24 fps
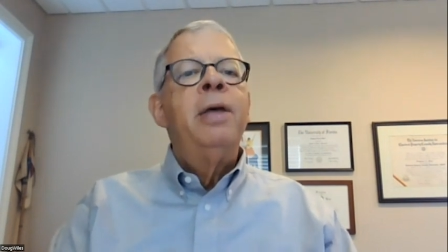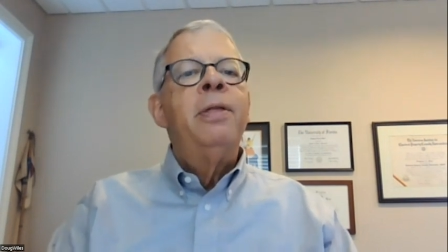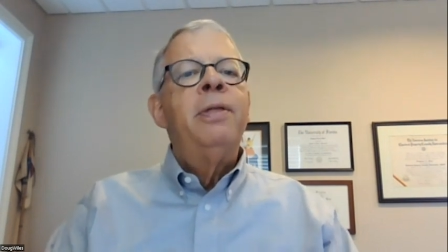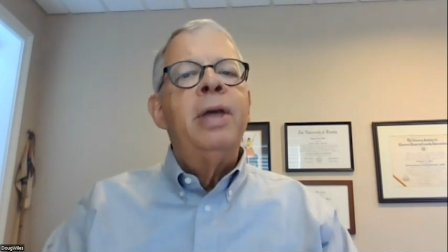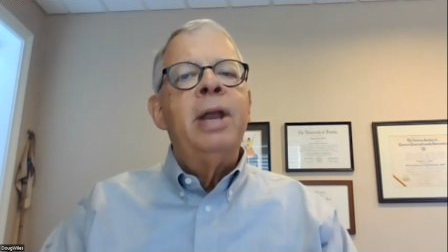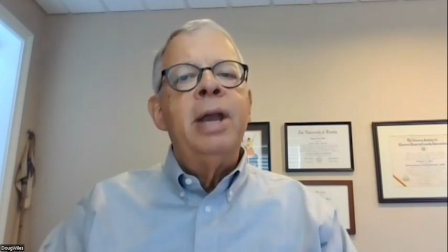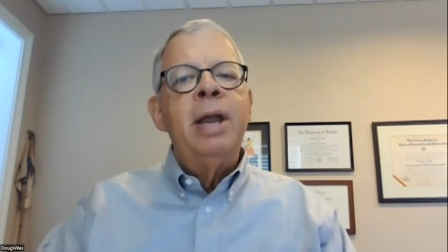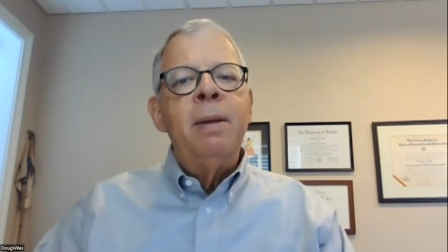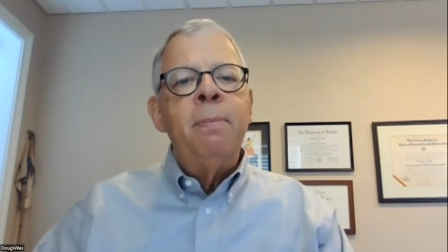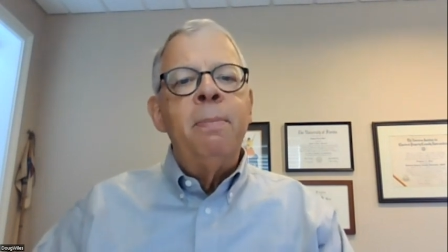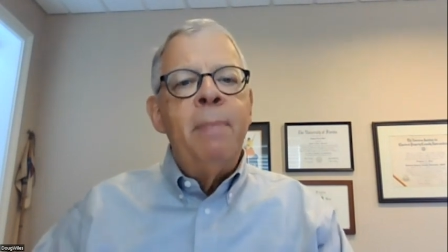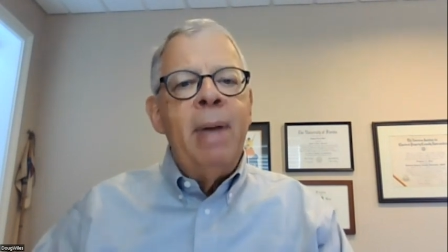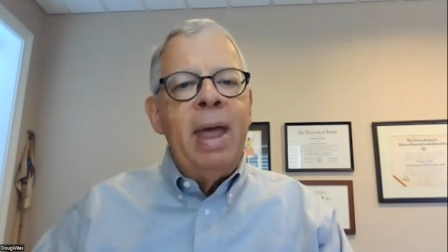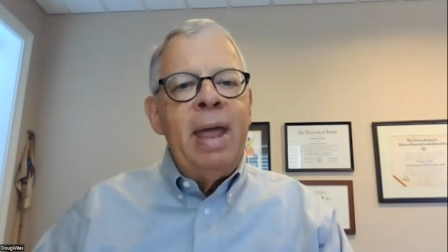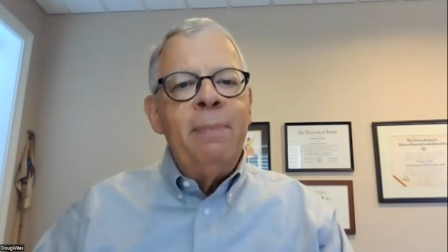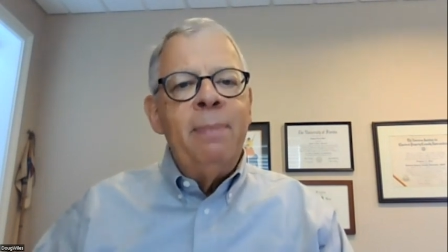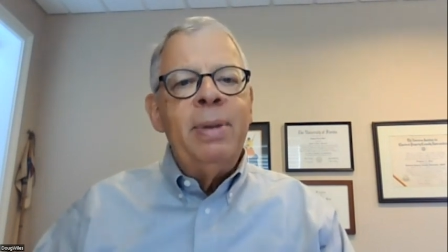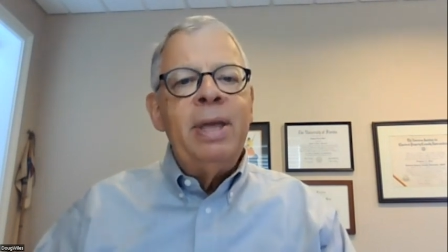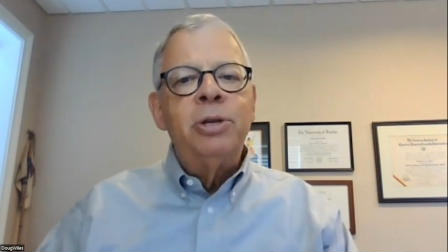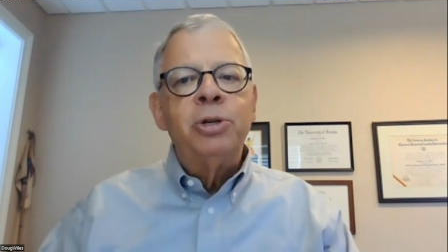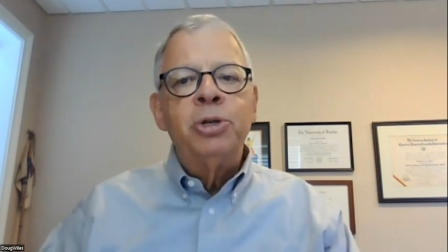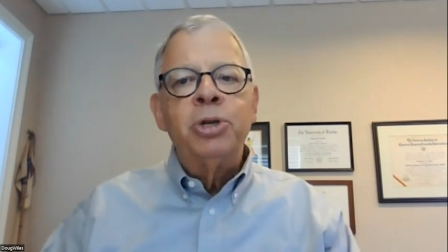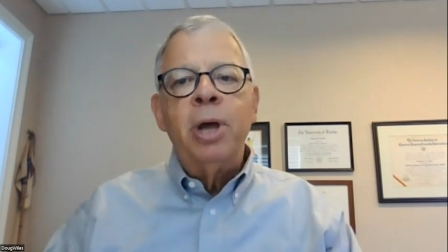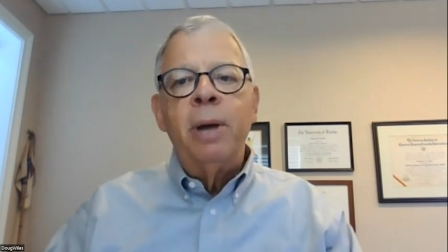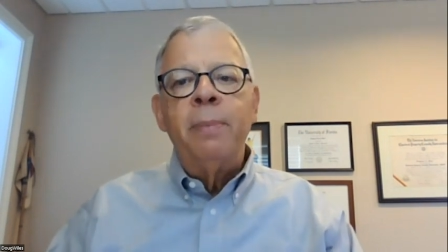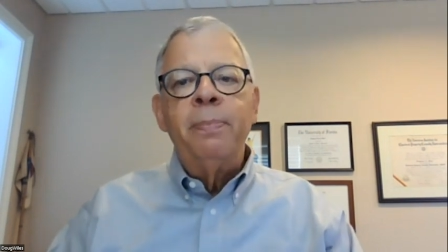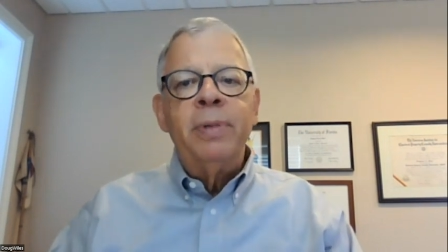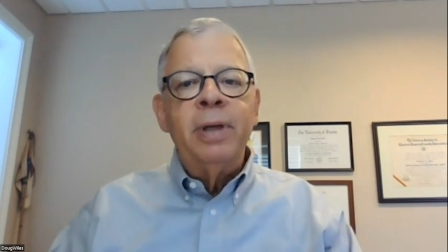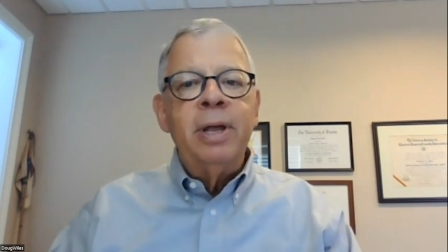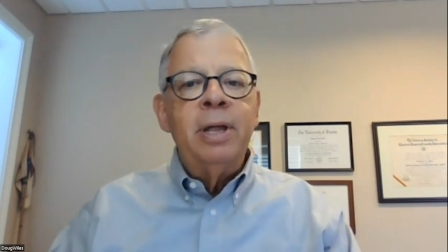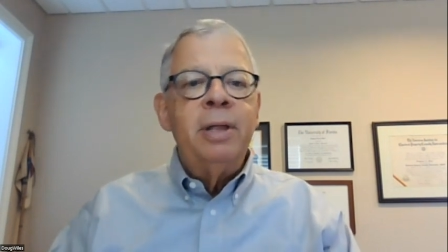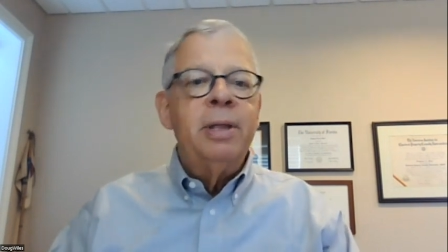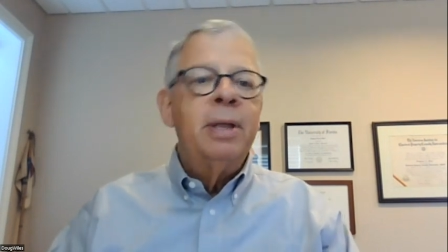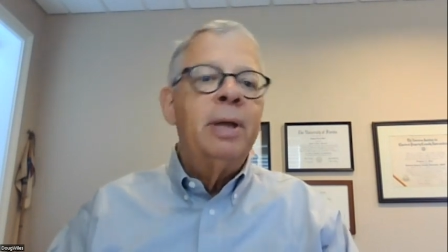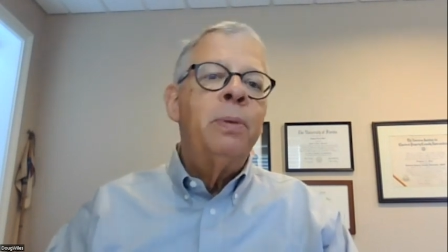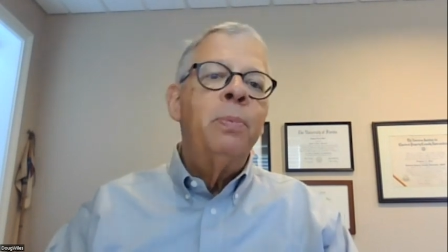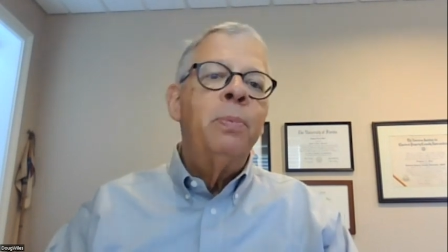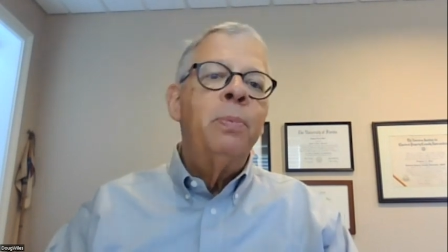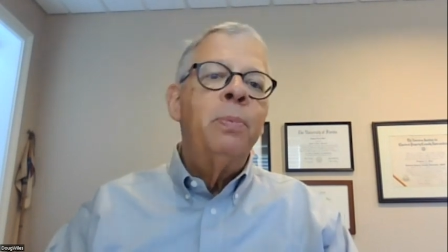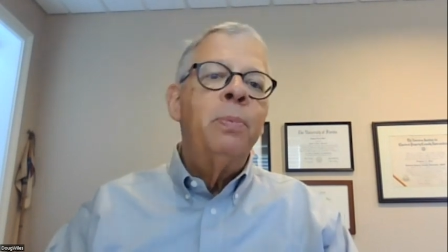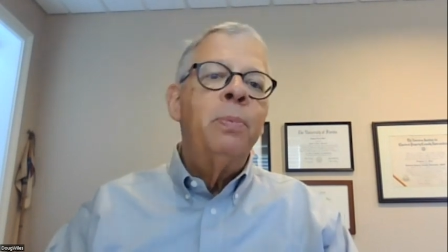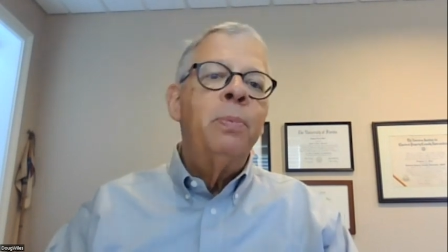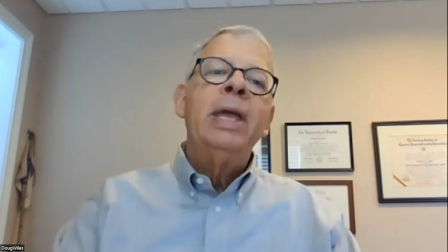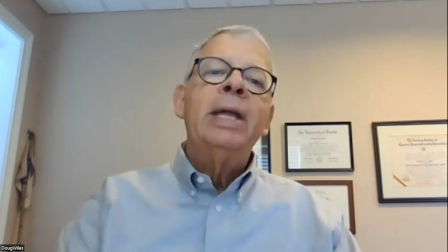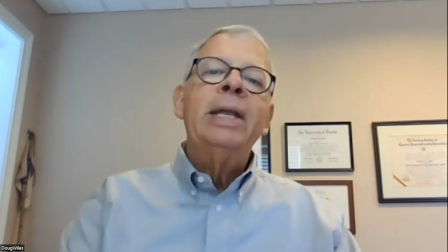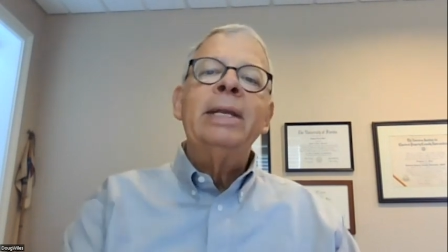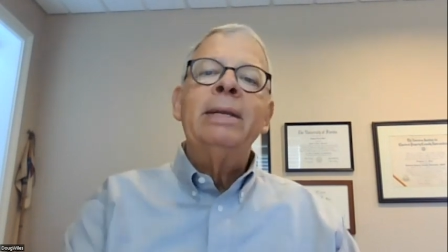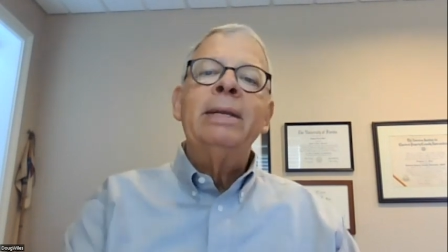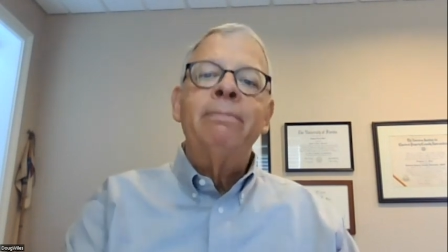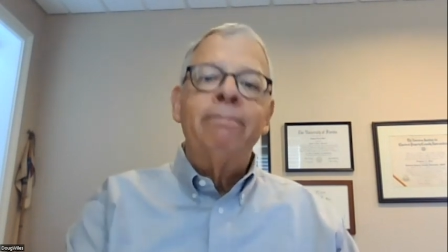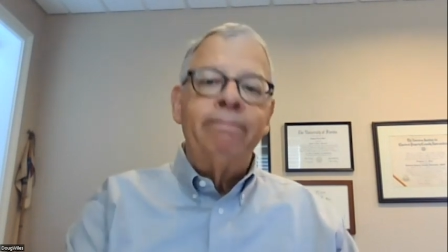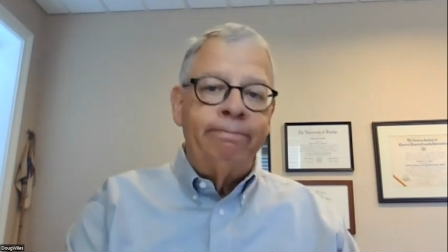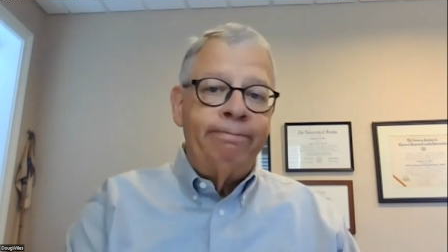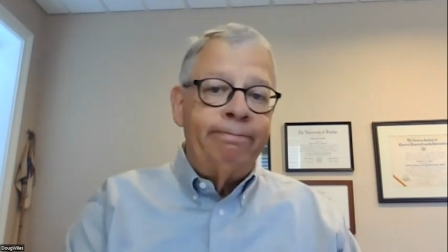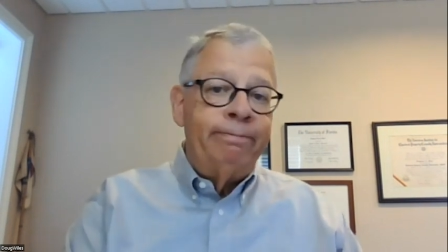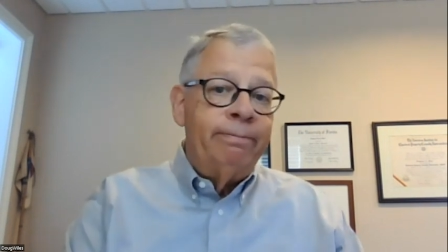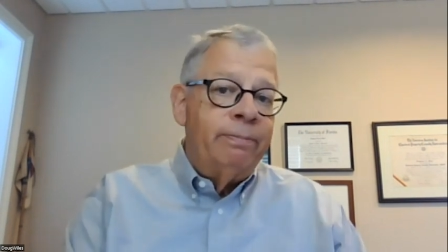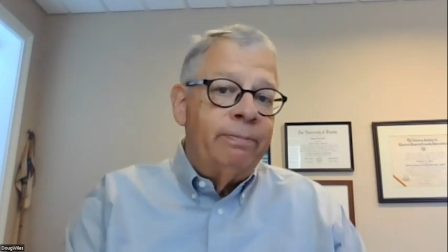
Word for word: then it may be something that we can